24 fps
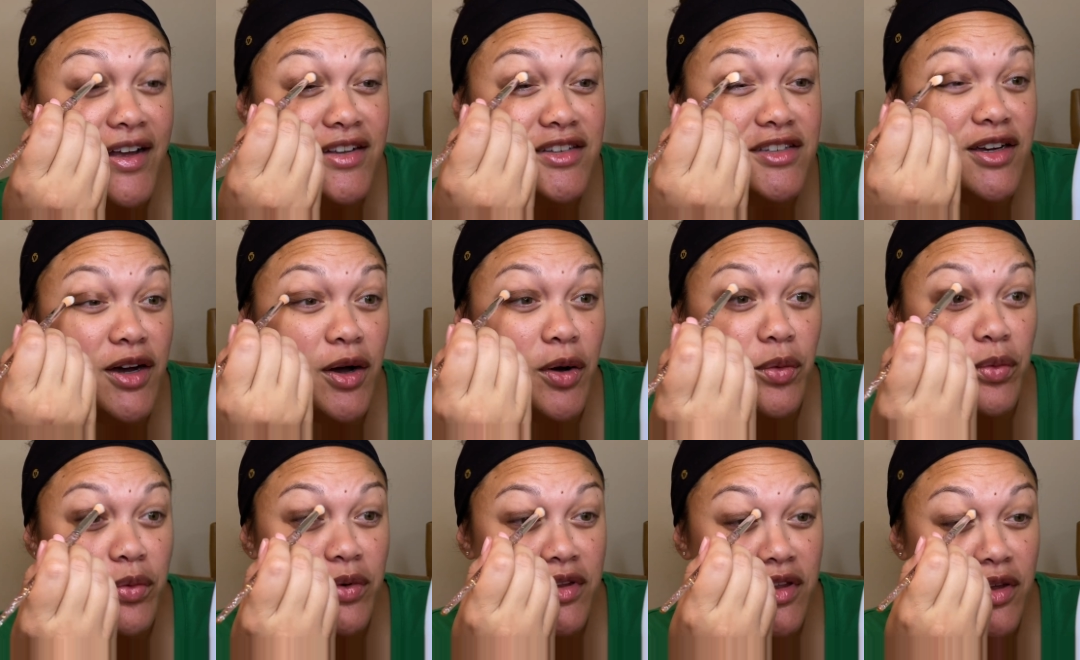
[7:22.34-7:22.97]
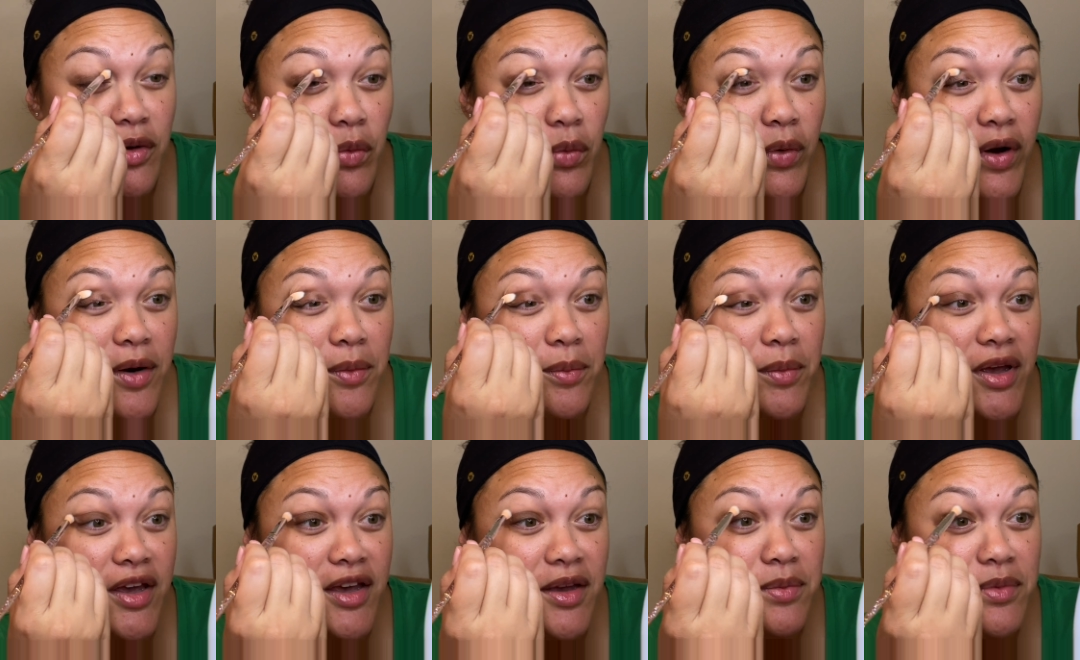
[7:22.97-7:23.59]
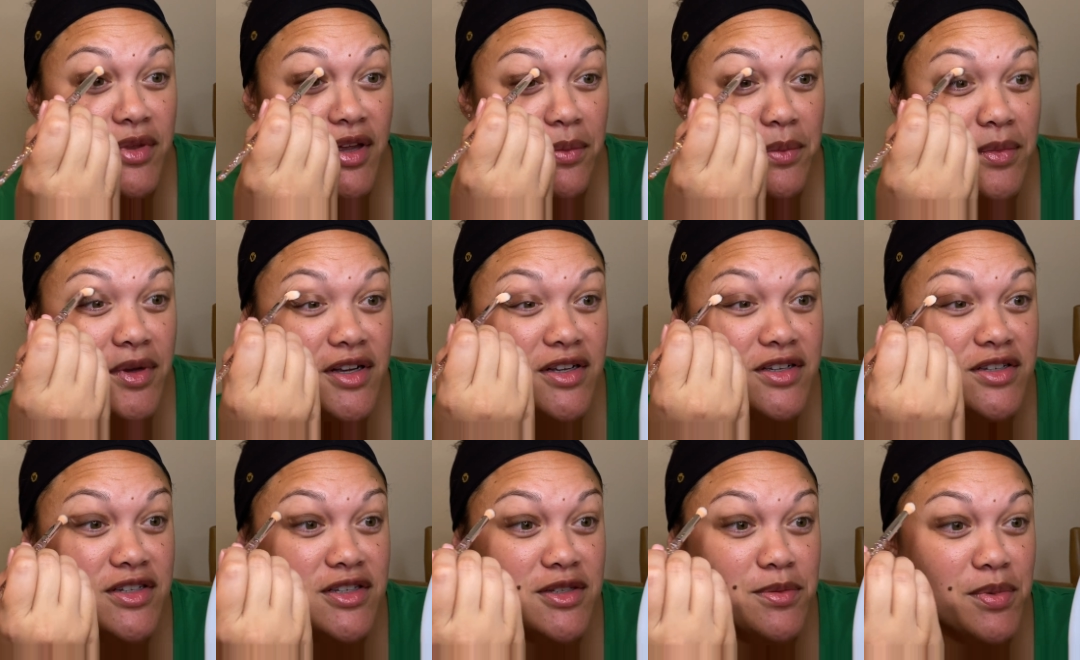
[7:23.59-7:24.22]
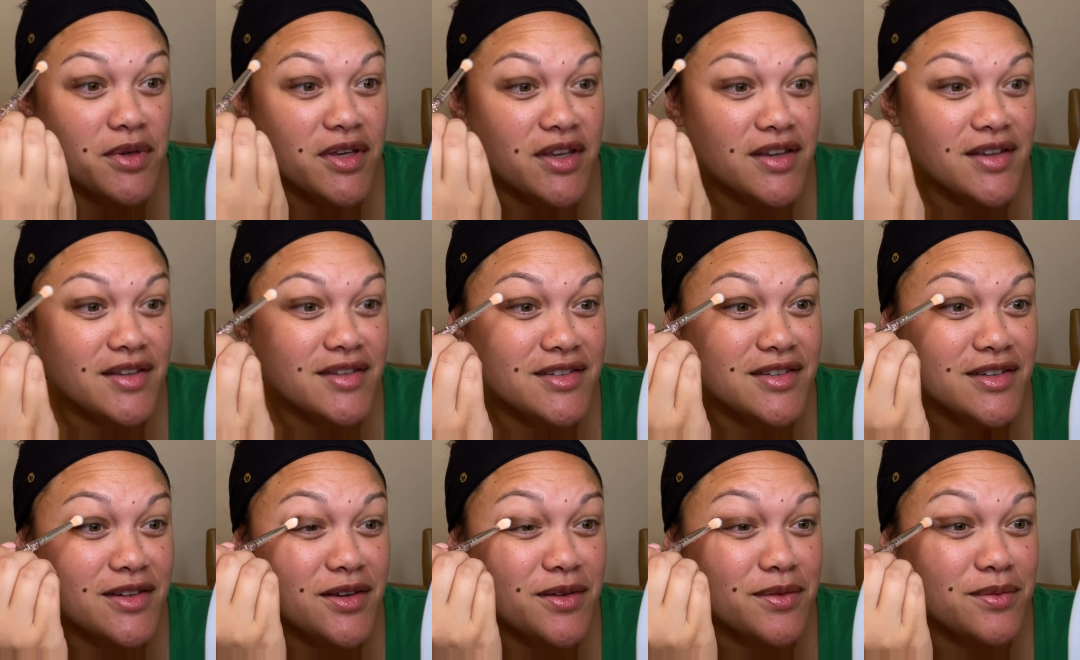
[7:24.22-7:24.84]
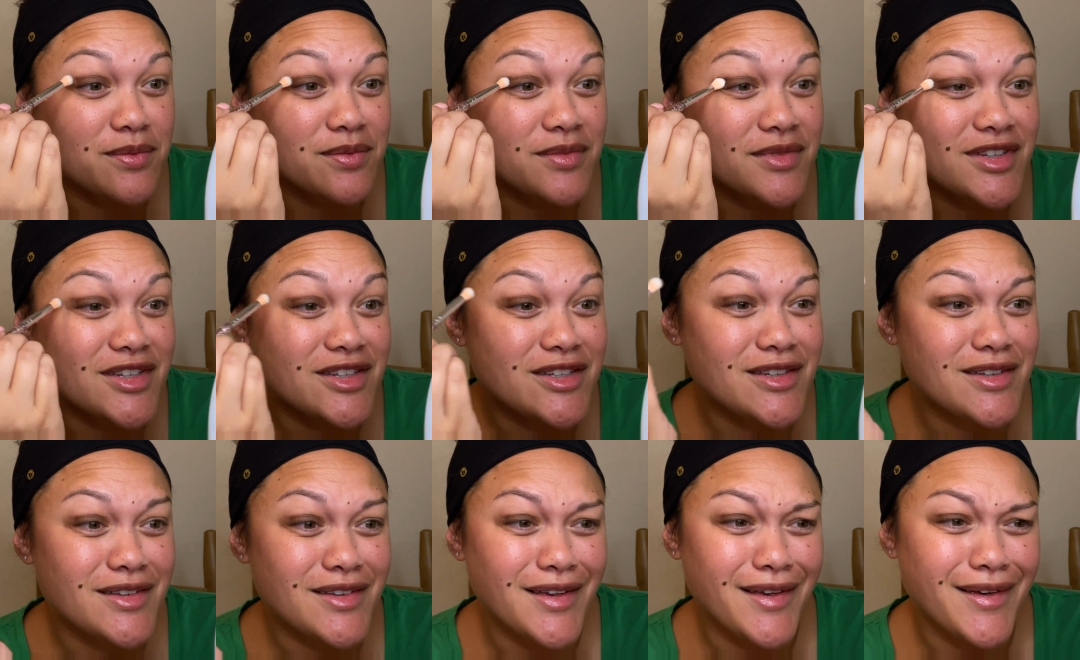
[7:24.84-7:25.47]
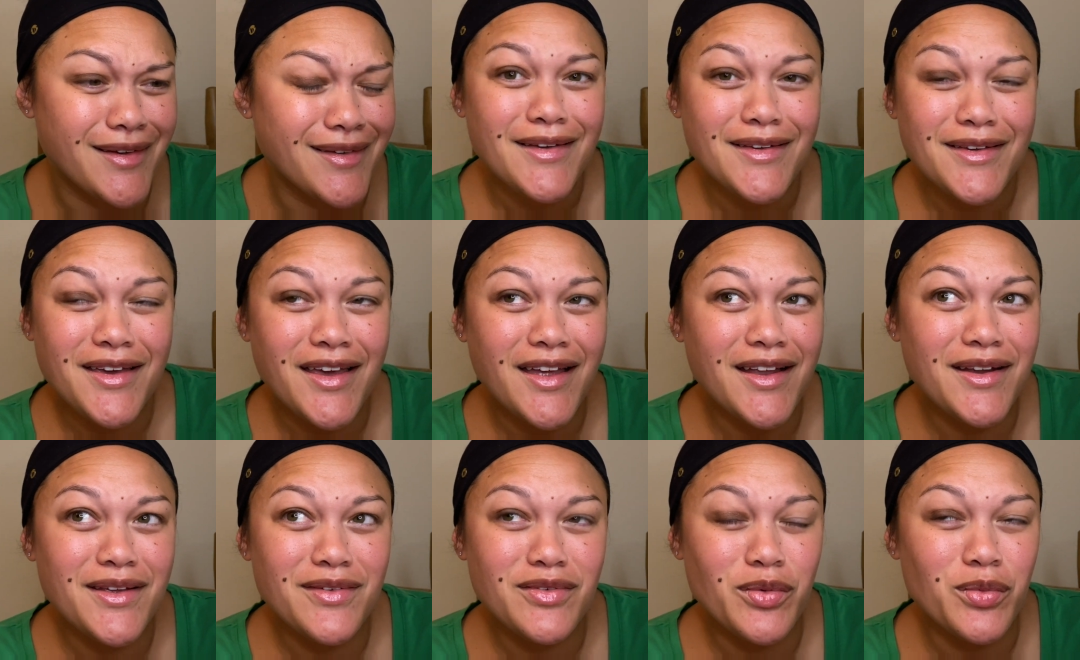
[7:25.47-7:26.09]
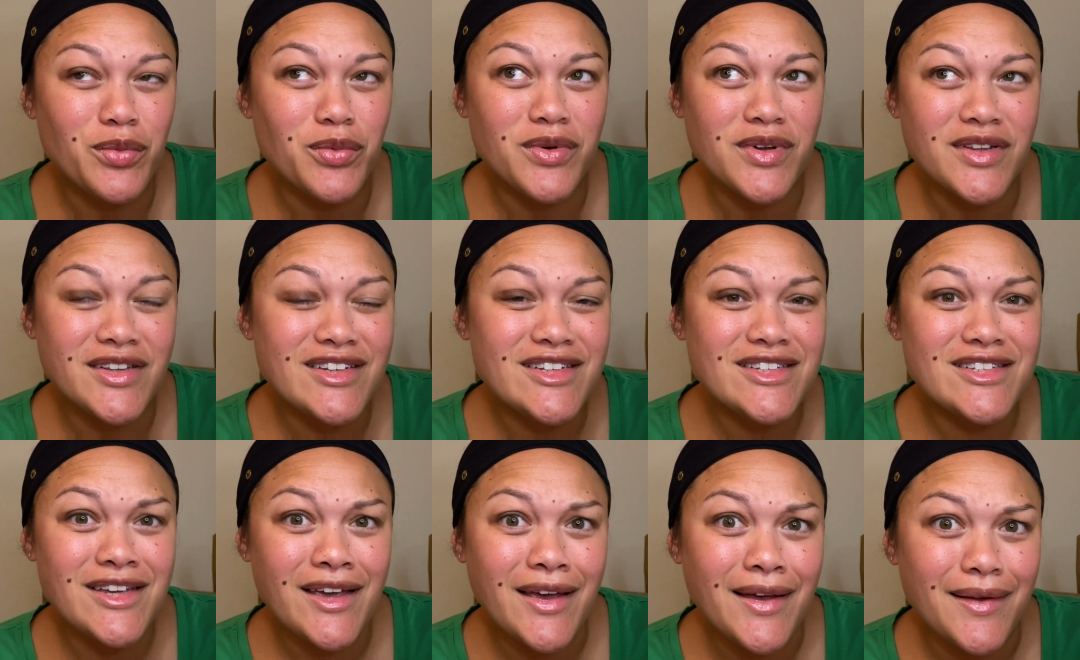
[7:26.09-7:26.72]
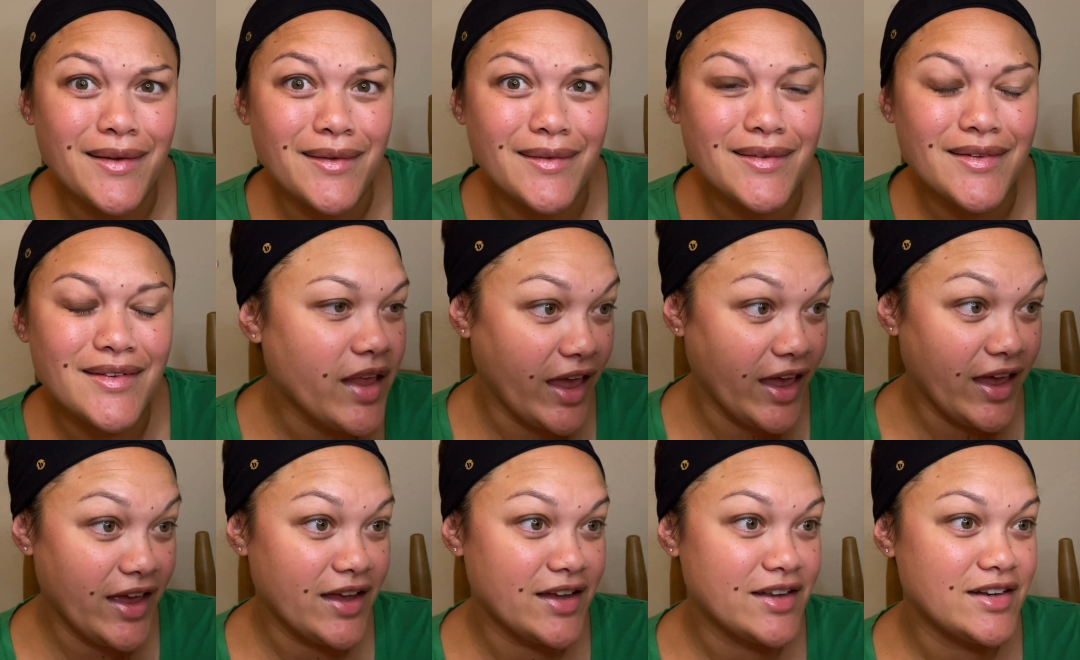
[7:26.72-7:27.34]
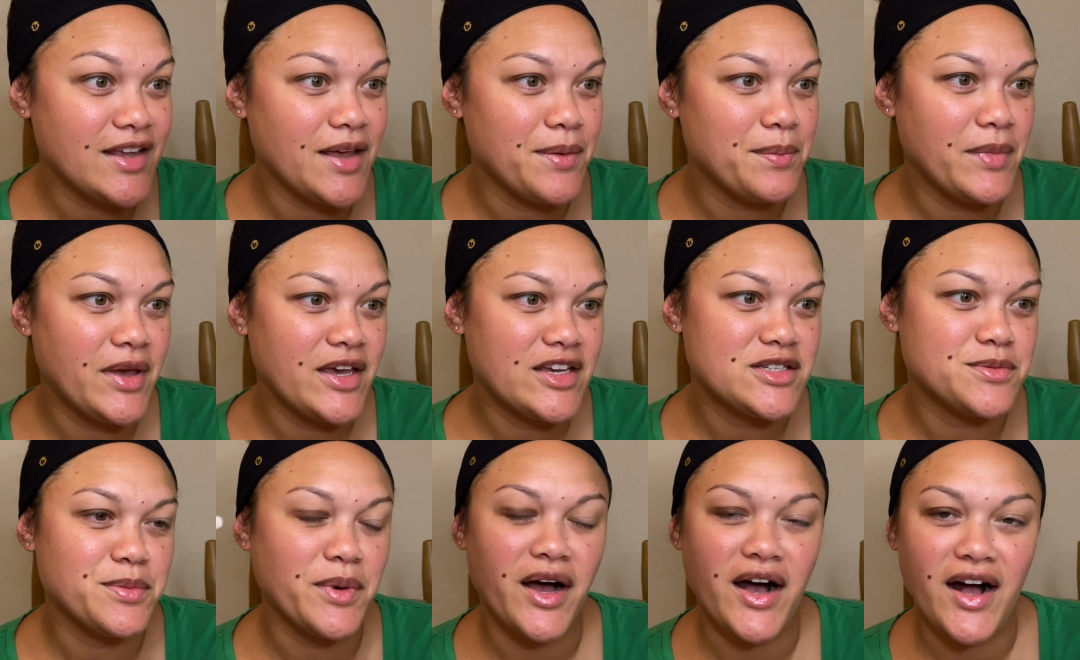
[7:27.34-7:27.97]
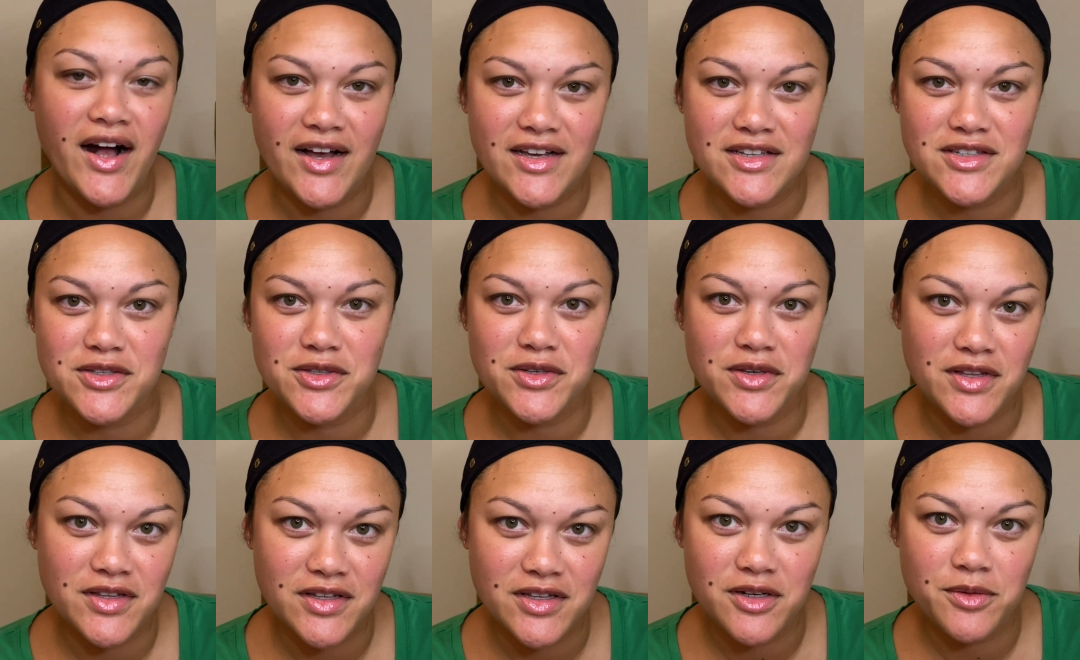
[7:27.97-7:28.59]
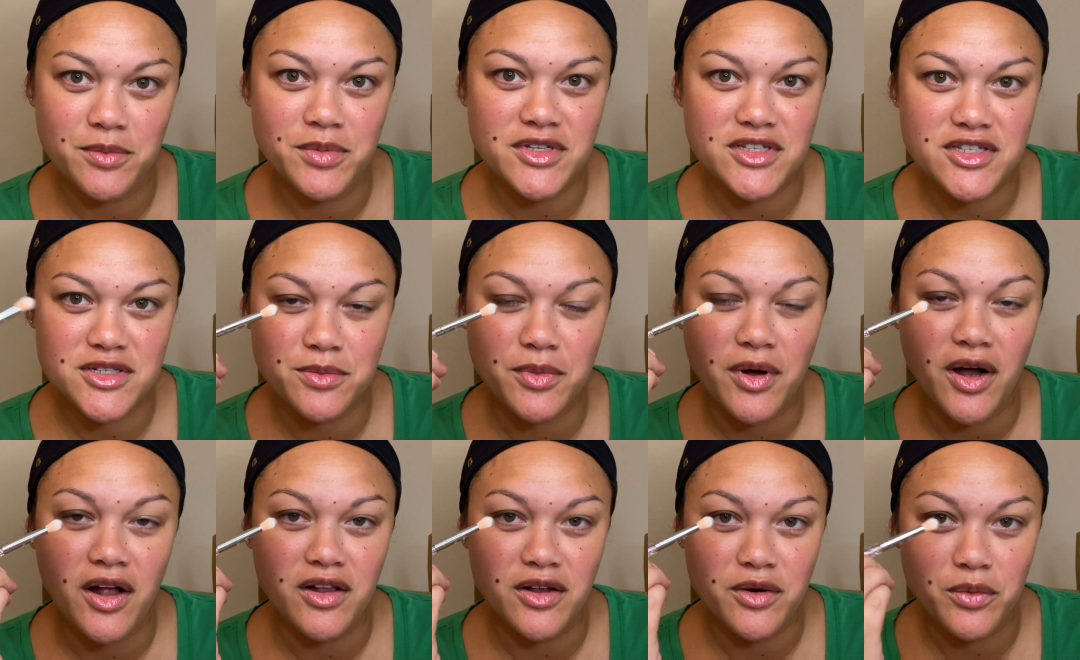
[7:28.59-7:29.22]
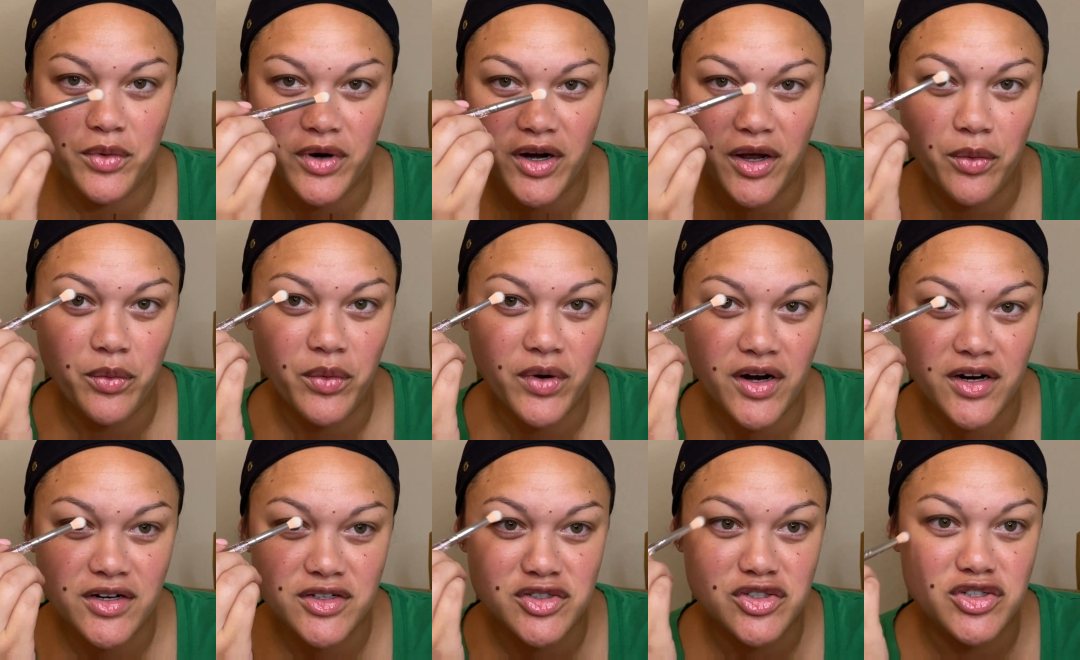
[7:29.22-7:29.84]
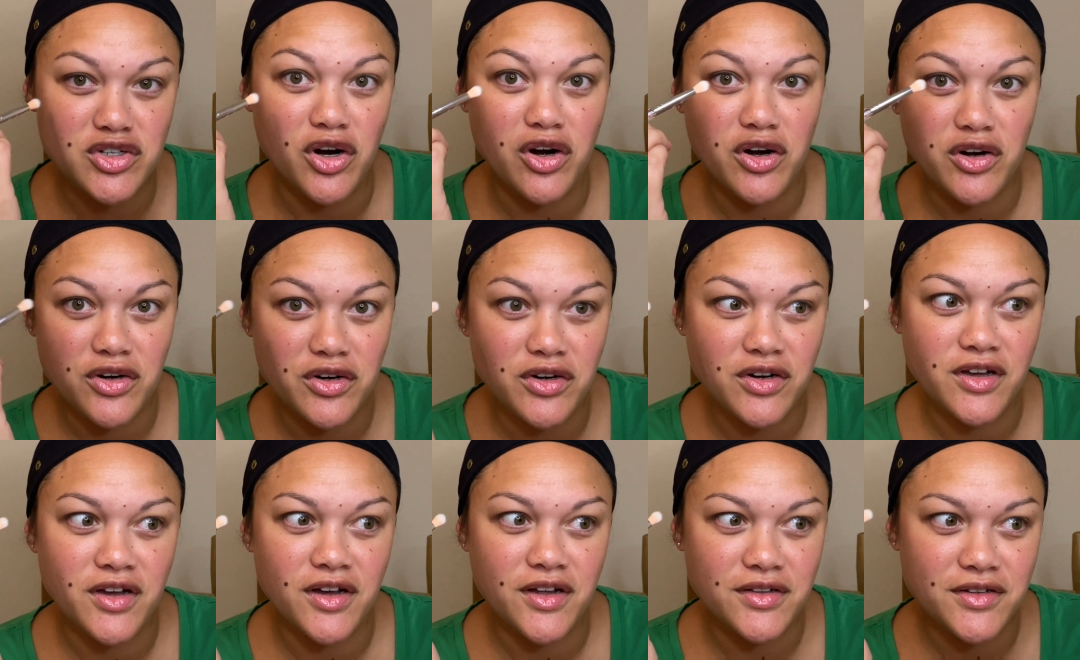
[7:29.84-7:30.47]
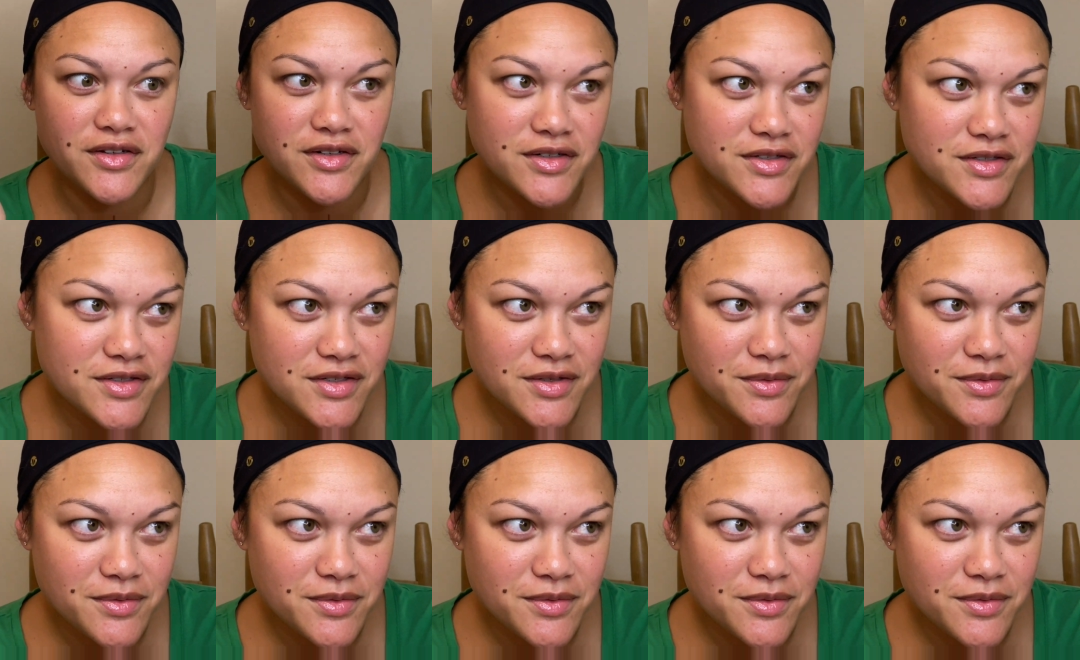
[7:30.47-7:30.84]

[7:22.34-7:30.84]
don't really wear makeup that much, is because you can't even really tell. And it makes my eyes look a little bit smaller when I wear darker colors.